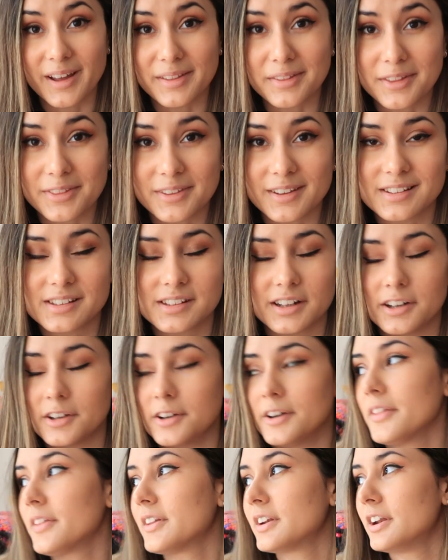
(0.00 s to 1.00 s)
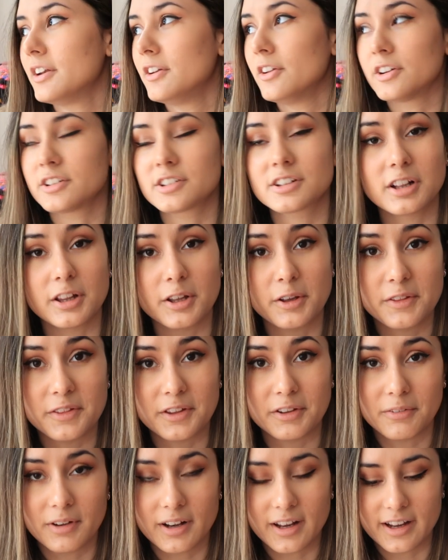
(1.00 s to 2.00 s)
other things that I got that are not
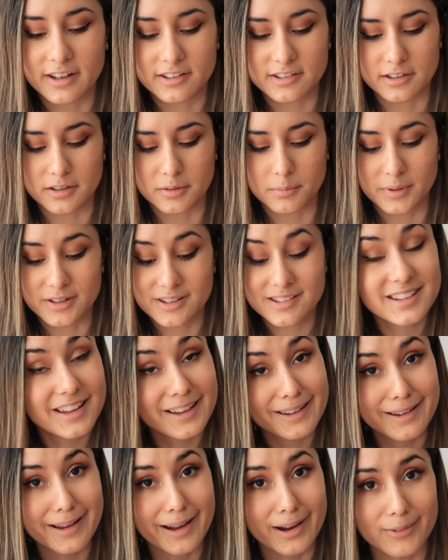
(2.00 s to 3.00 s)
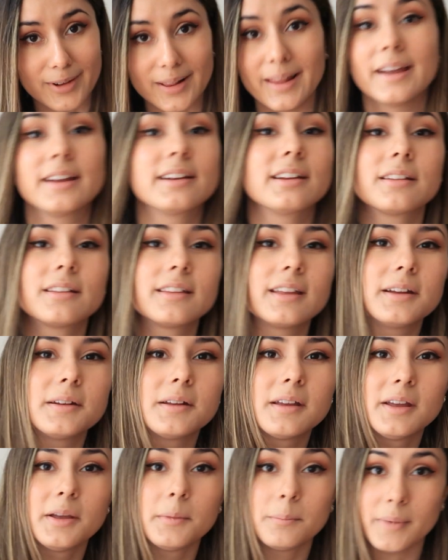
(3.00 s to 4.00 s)
clothing related but skincare related that